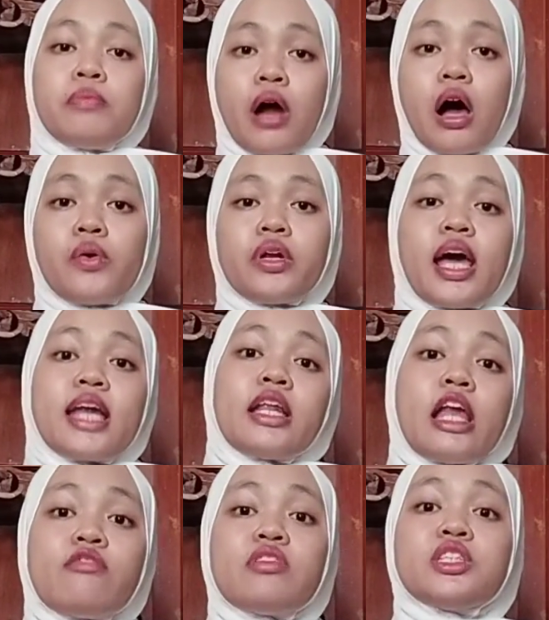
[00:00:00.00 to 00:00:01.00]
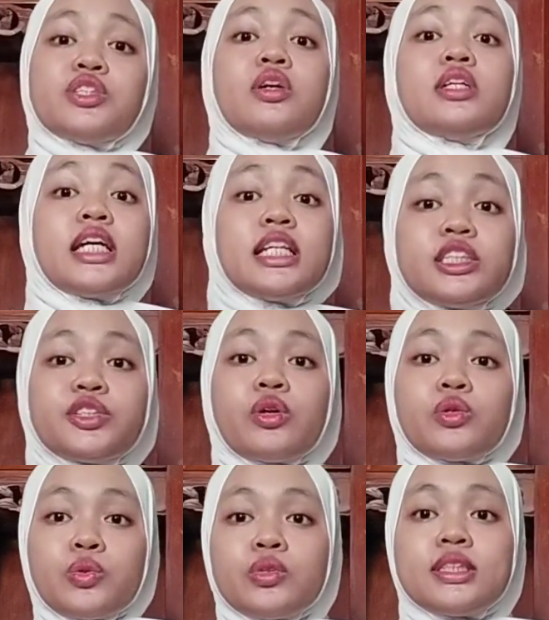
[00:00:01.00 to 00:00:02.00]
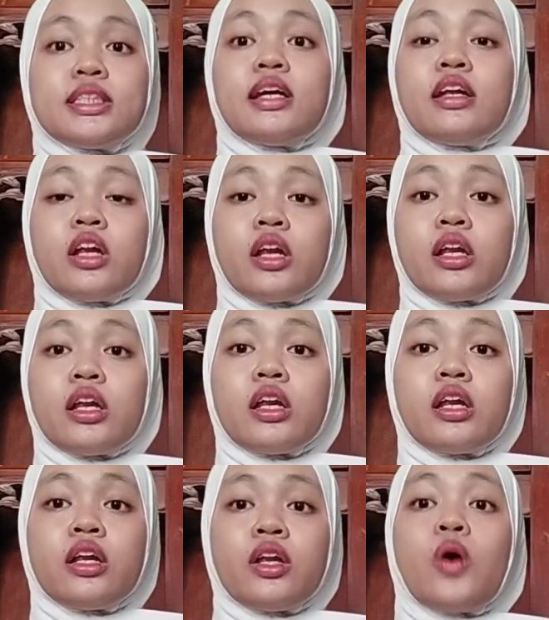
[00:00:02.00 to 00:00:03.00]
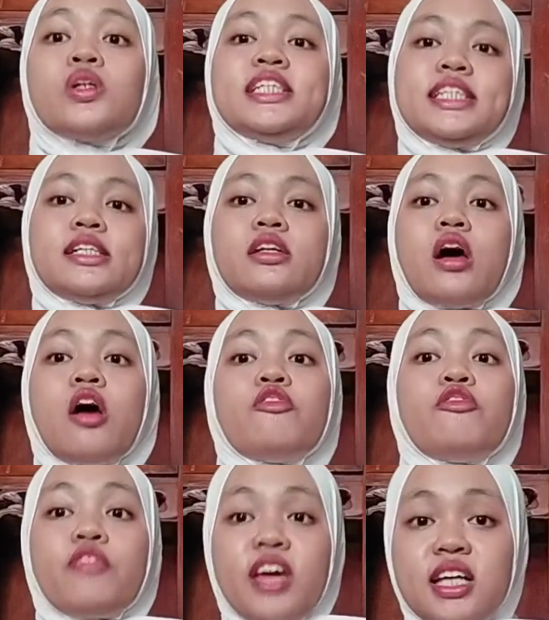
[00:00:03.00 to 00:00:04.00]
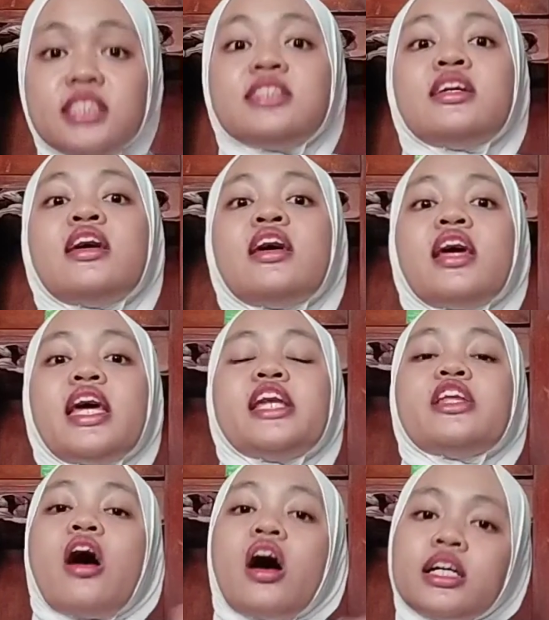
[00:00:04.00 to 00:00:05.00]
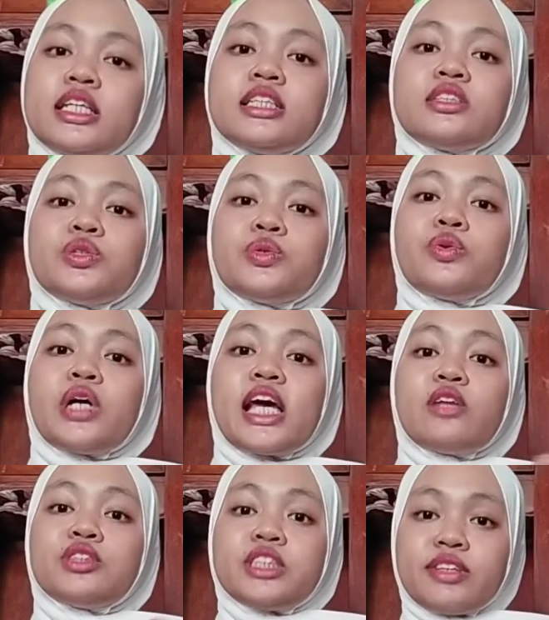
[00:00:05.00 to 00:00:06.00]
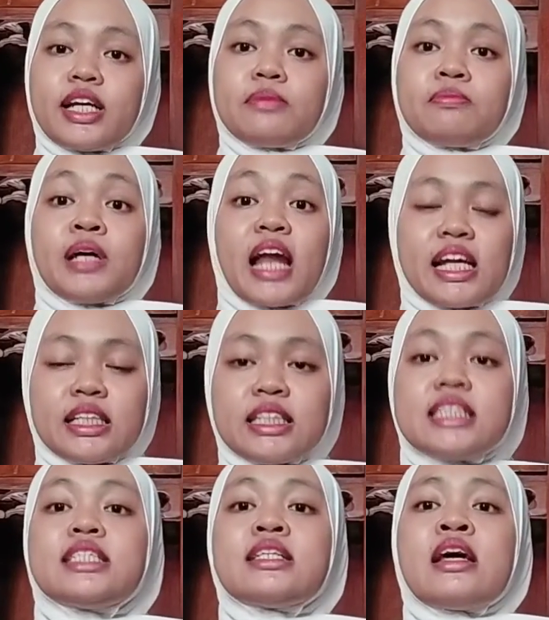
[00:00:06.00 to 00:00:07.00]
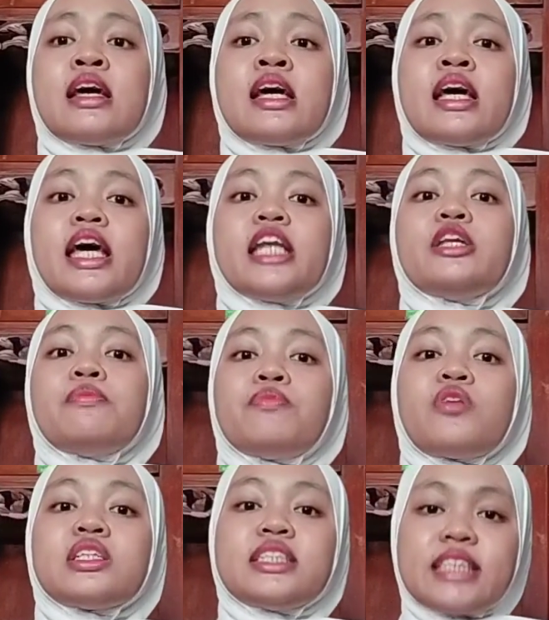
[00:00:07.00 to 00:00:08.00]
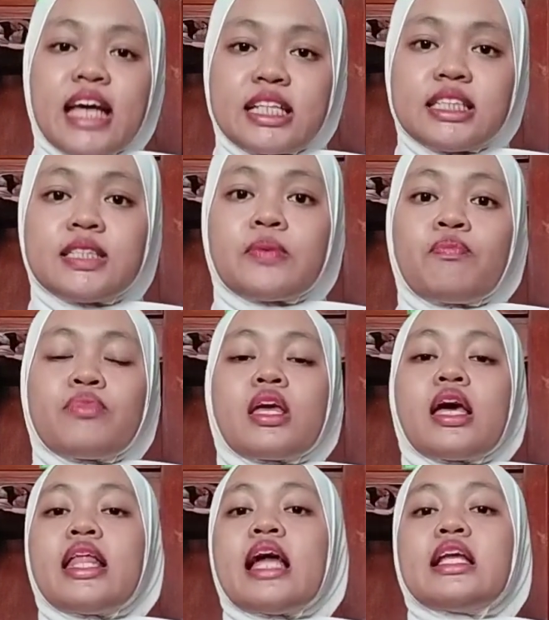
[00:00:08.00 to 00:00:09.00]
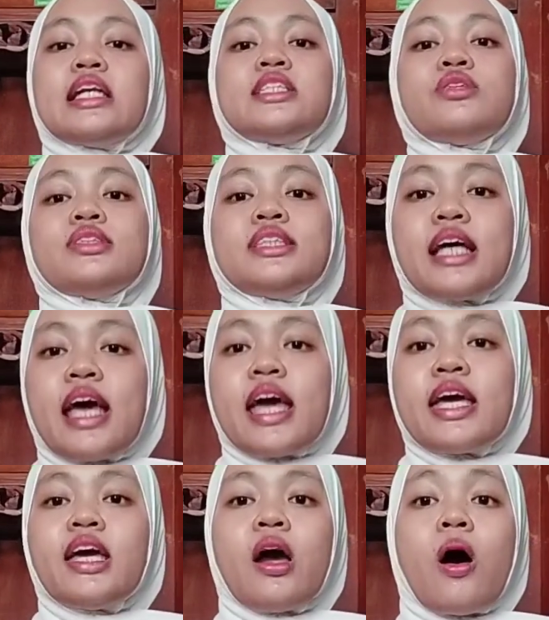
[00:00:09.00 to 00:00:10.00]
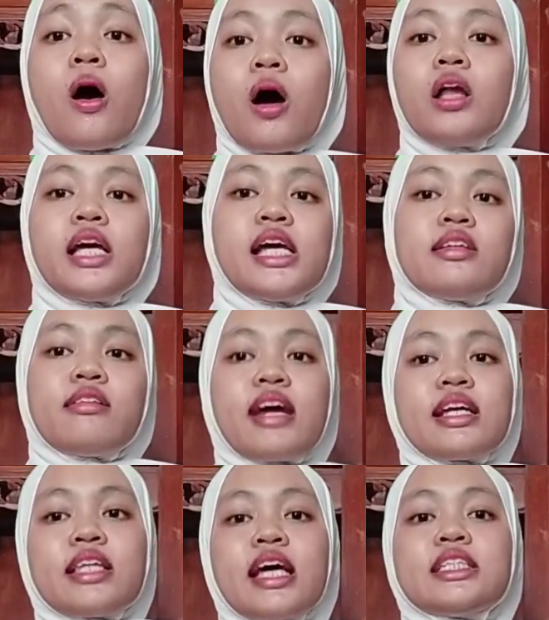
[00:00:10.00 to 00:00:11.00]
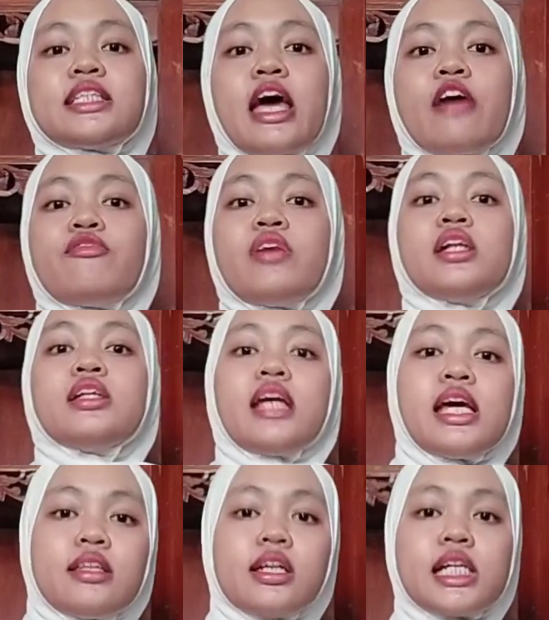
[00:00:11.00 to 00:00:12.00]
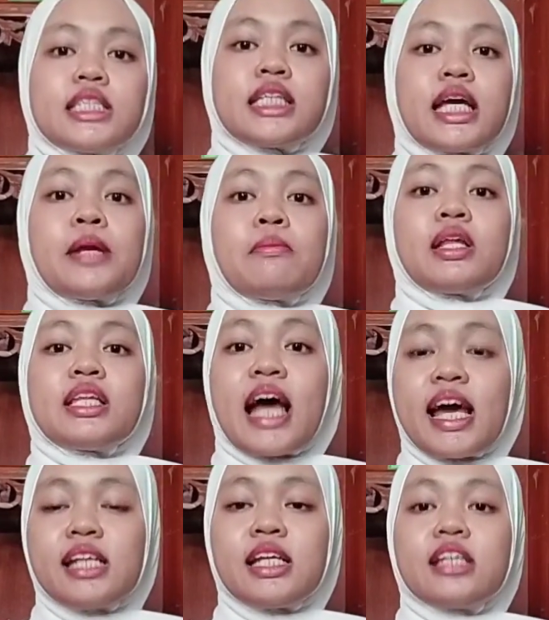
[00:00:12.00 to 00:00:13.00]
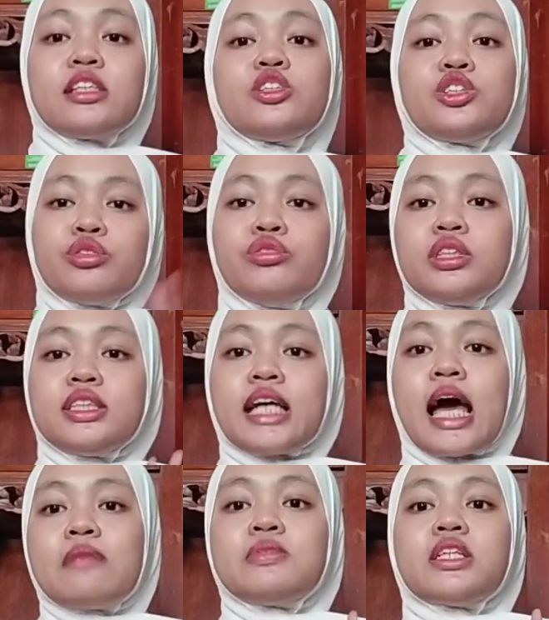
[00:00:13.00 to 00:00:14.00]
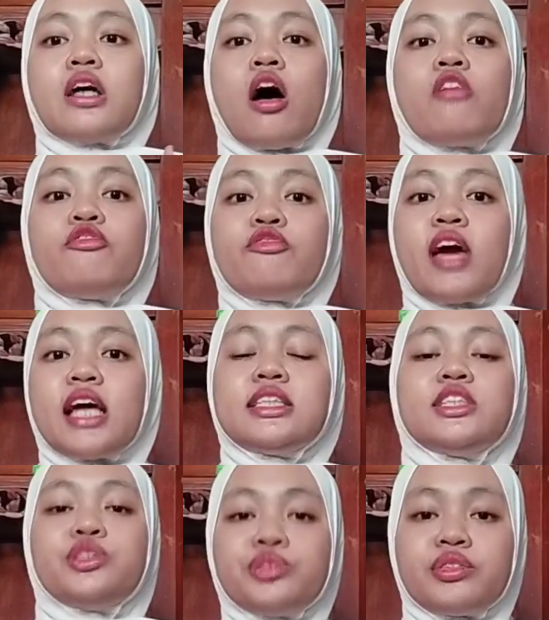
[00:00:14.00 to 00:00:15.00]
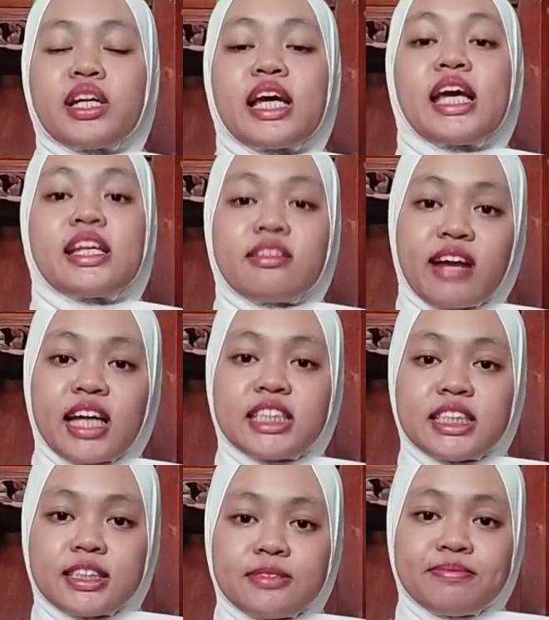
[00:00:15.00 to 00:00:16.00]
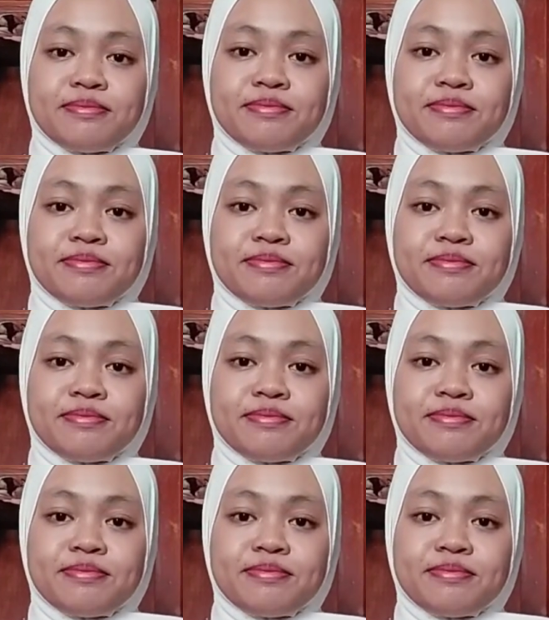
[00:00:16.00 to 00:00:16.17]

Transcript: Brown and Levinson introduced the notion of face in order to illustrate politeness in the broad sense, that is to say, all interactants have an interest in maintaining two types of face during interaction.